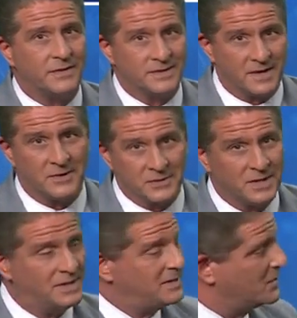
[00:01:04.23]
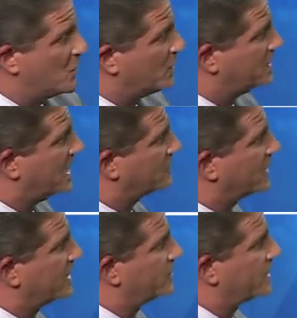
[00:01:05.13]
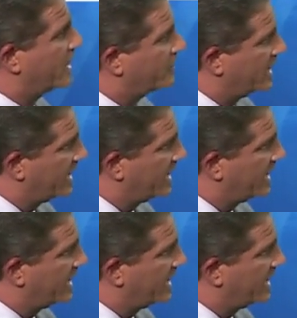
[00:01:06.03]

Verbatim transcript: that the sun is going down later now,